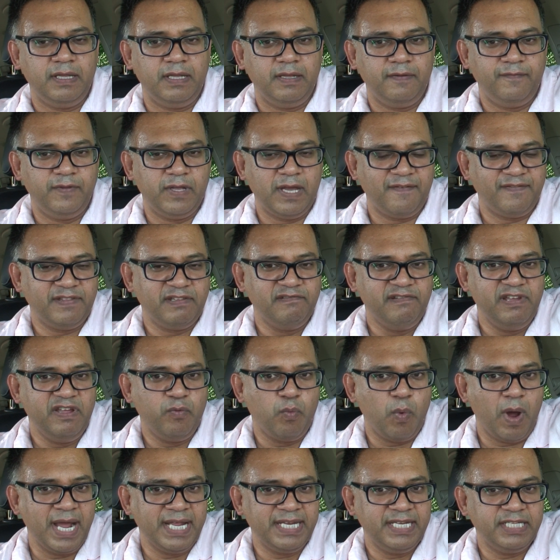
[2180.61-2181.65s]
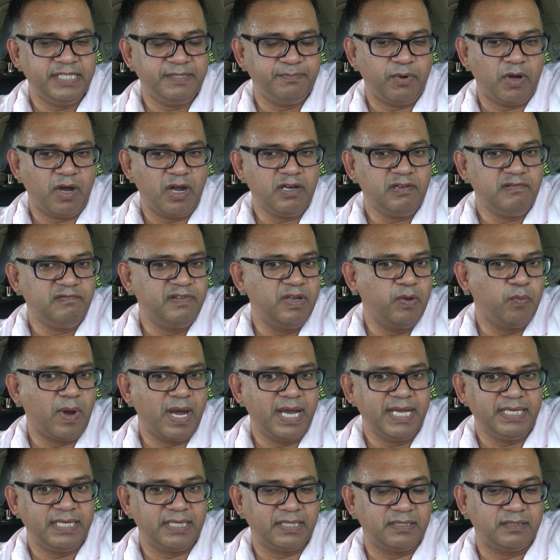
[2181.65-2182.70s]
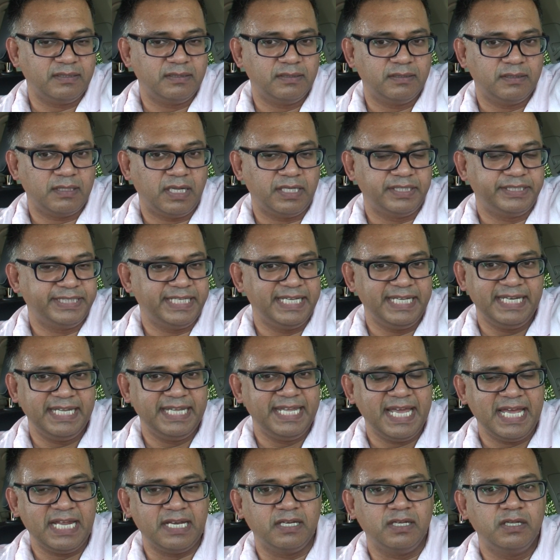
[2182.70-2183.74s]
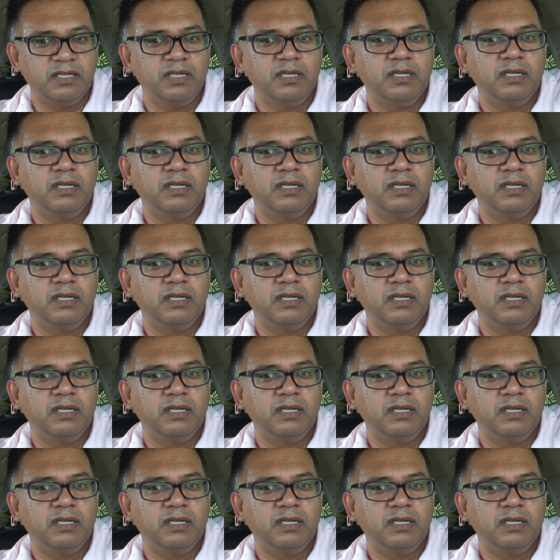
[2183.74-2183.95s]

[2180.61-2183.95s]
If you have to rewind this part, rewind it. I'll say it again.